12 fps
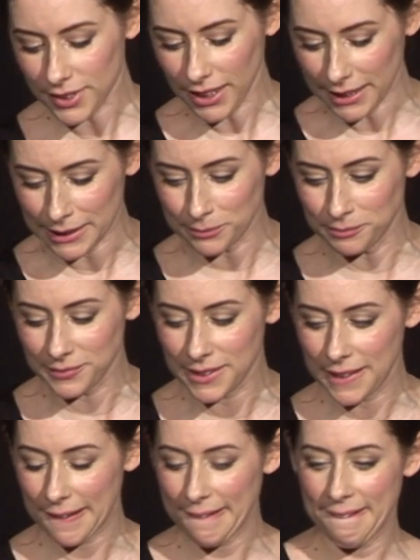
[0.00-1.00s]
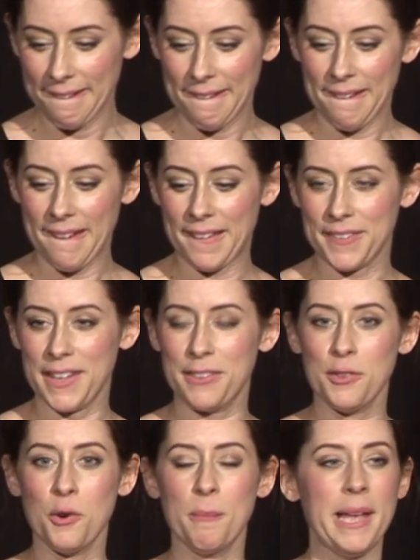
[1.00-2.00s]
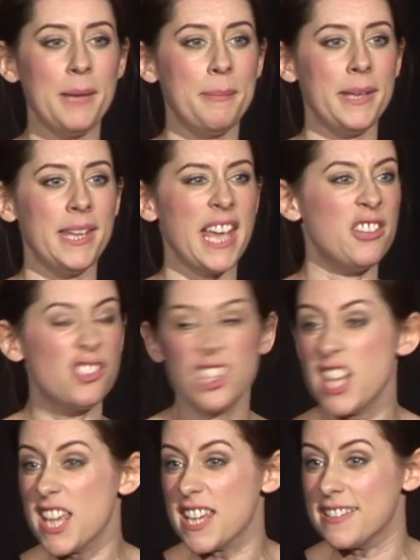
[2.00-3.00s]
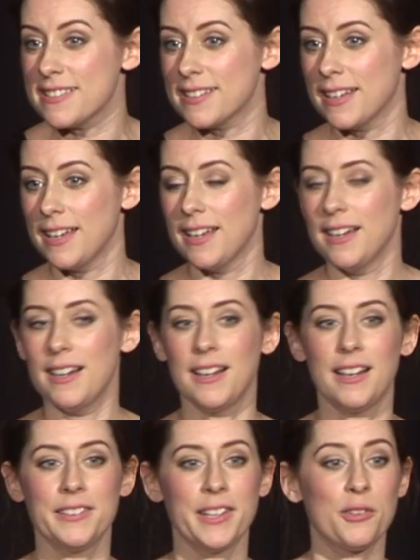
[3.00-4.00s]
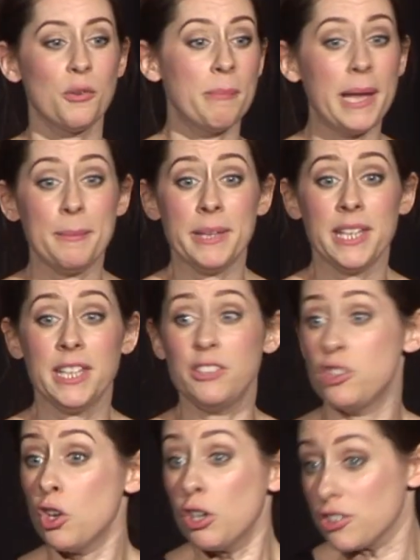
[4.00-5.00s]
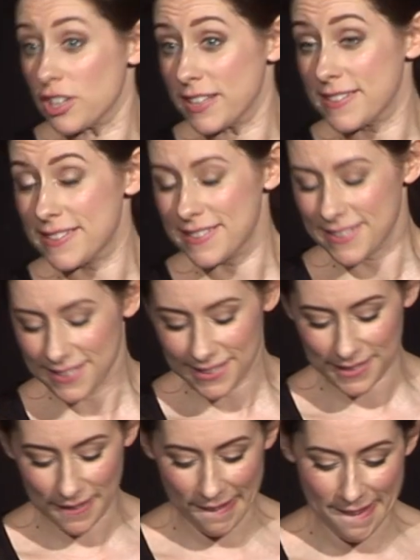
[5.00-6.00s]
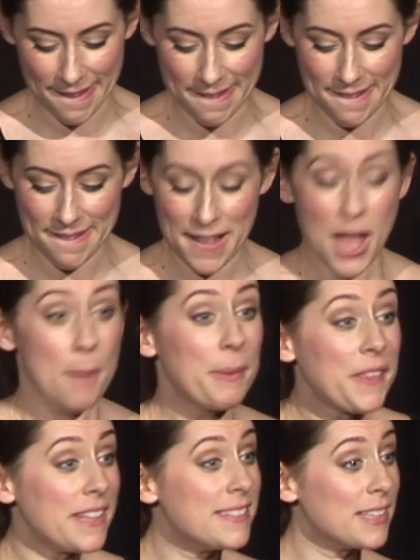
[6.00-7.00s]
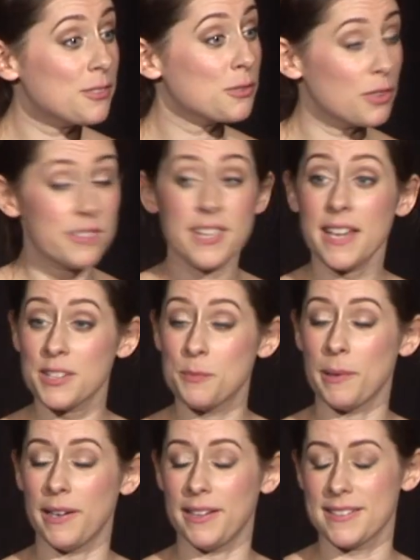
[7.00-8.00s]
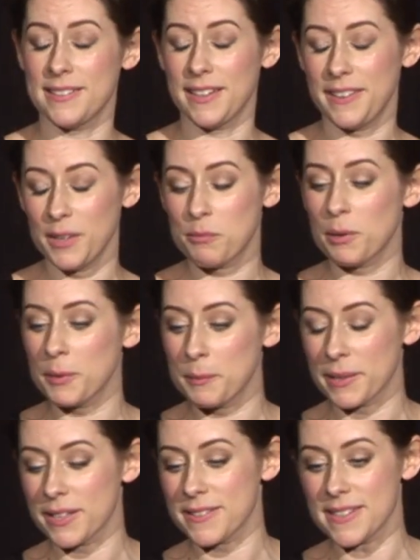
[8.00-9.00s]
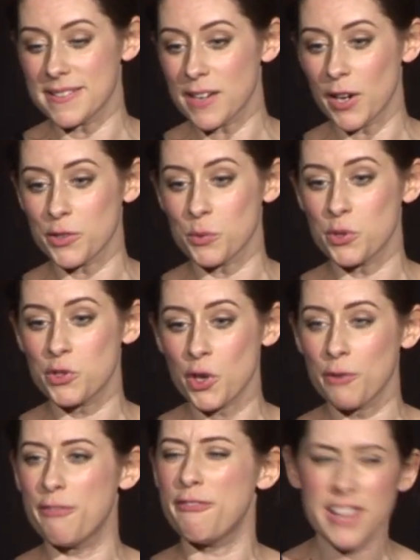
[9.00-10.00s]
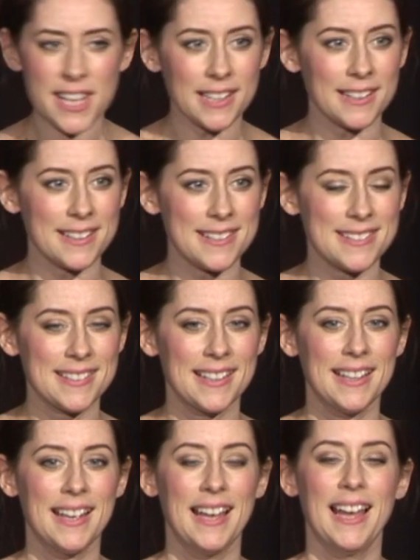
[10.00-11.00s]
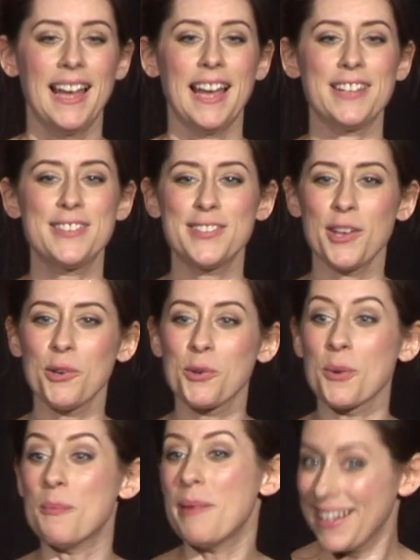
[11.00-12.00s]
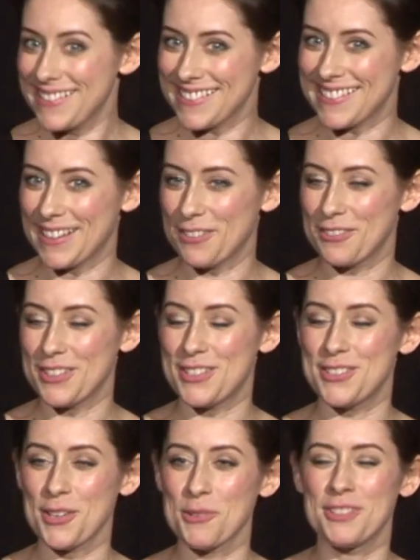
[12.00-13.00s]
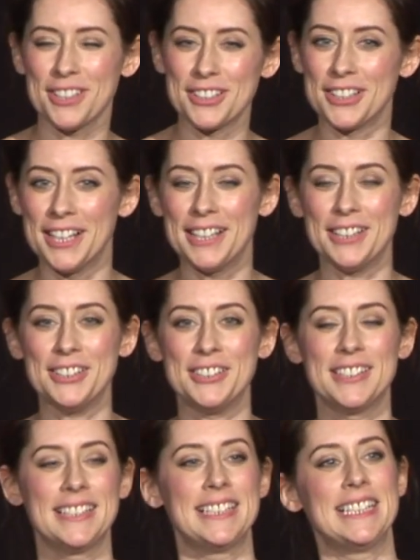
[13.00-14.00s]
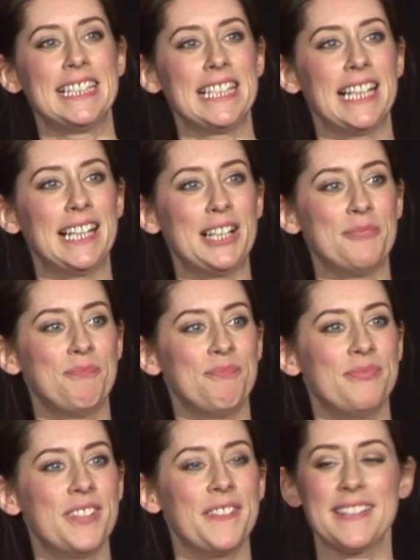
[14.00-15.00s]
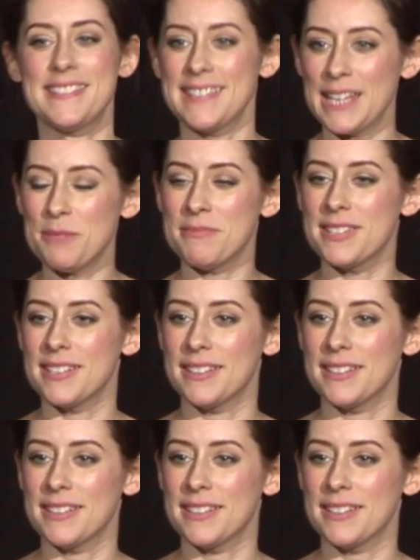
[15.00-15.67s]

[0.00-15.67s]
And they thought maybe engineers, and they thought maybe geologists, but they settled on test pilots, and I think probably because these guys were so fearless and so competitive and so gung-ho, that they seemed